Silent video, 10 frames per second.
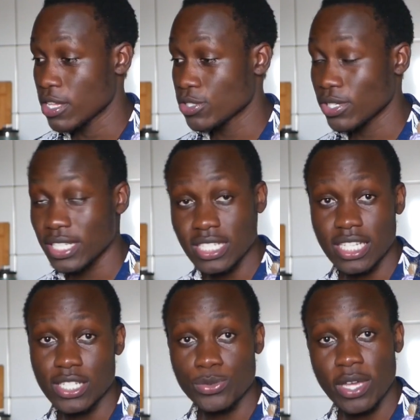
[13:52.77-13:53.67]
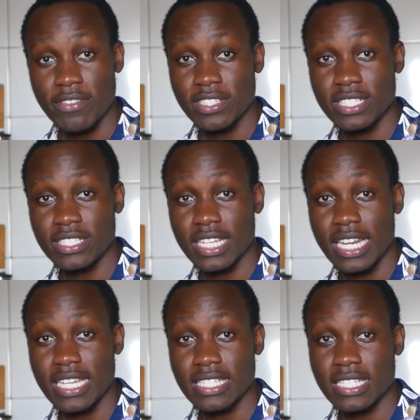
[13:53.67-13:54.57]
So in this case, we haven't
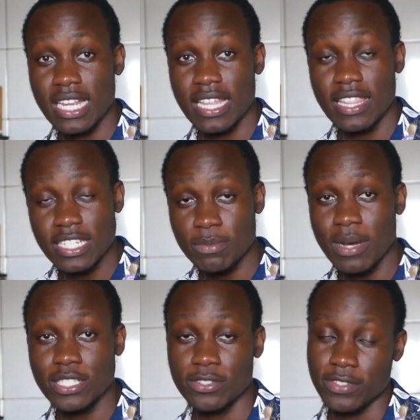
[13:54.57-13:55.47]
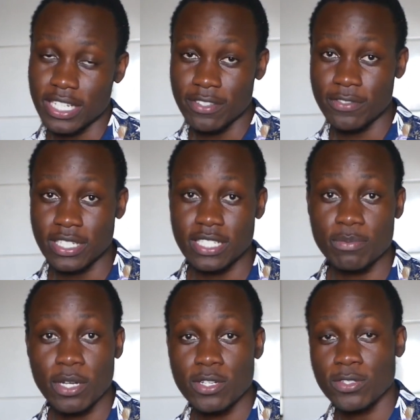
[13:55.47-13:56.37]
realized that much of a difference
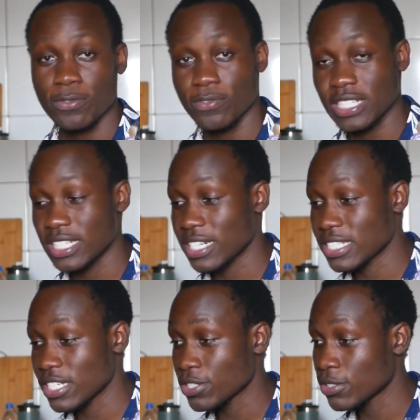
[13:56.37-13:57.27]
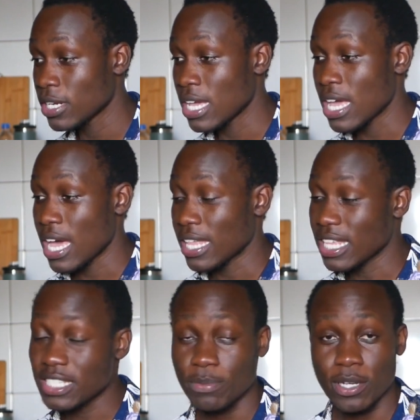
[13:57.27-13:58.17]
because of vectorization, and
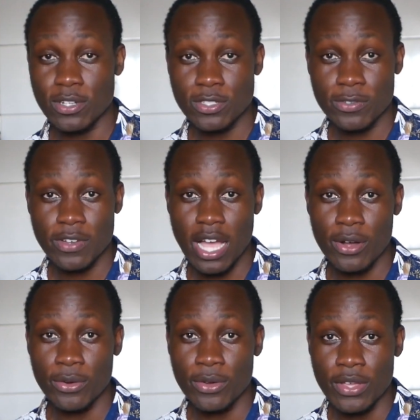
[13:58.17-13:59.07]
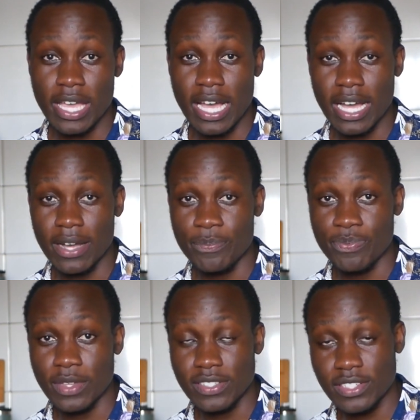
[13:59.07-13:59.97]
that's because of how
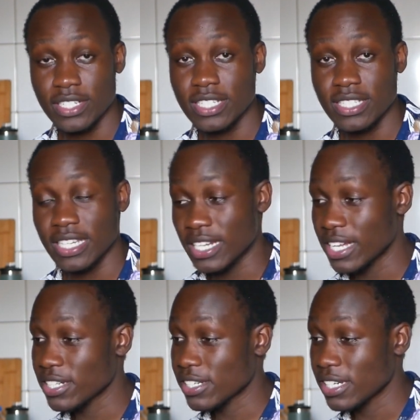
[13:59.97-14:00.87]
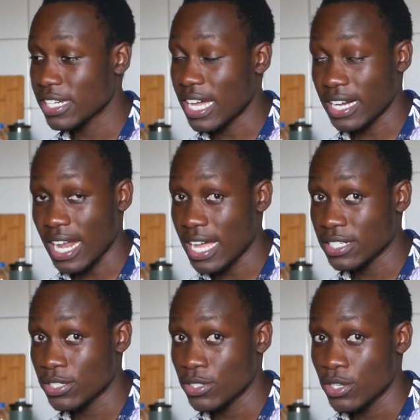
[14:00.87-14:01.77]
strings inherently are hard
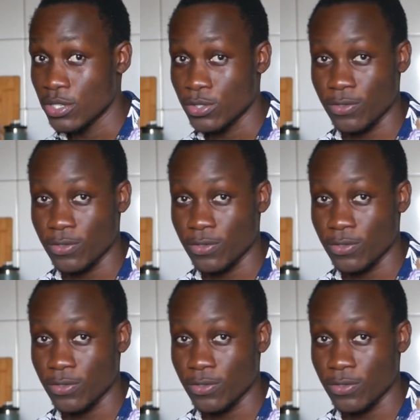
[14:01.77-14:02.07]
to